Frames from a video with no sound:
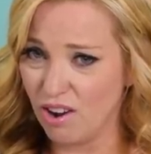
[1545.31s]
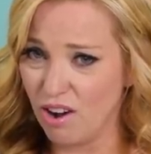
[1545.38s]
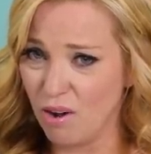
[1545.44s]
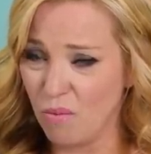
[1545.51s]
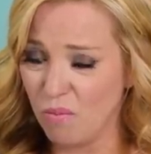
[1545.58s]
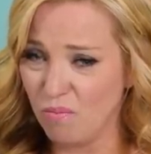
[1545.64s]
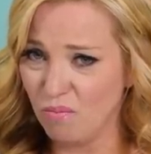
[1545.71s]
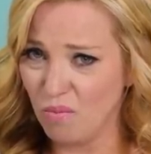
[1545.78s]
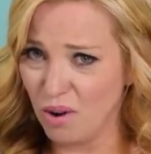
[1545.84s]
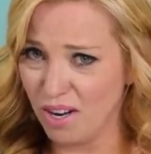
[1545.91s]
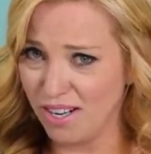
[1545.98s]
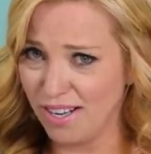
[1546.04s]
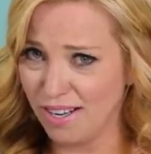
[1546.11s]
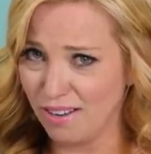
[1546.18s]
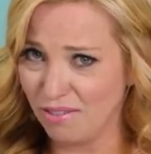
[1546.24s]
Oh,
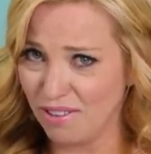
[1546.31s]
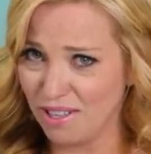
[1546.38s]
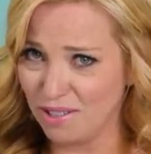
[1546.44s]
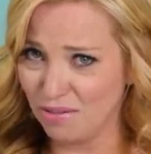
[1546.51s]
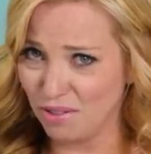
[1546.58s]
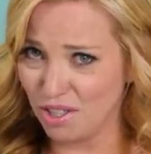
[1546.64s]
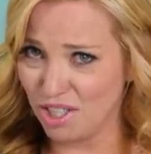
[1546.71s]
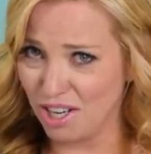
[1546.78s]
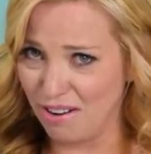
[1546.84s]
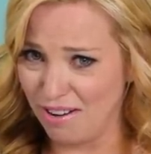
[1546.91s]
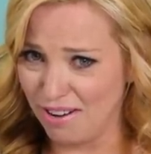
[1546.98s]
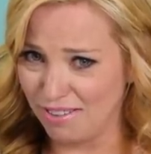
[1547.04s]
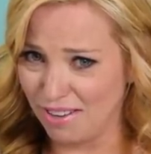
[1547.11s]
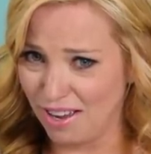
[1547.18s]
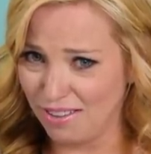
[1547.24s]
Juanita, thanks for
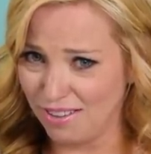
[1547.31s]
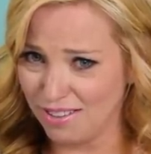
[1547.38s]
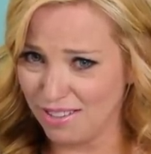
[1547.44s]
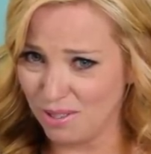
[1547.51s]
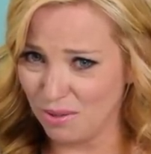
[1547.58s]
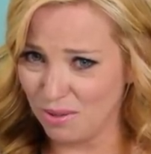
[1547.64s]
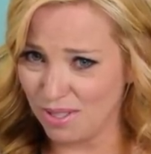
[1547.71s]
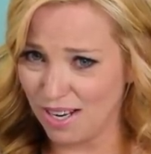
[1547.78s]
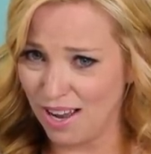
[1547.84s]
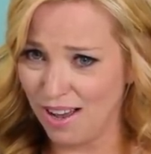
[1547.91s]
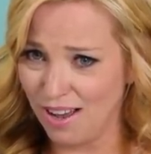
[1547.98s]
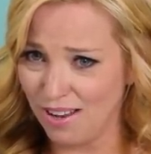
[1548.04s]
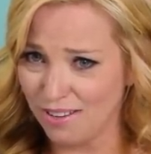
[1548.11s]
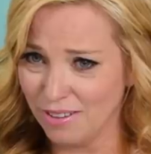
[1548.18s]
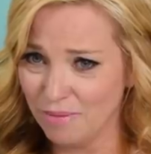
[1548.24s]
sharing that. That's so
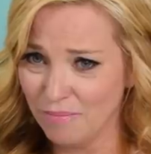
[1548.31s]
sad.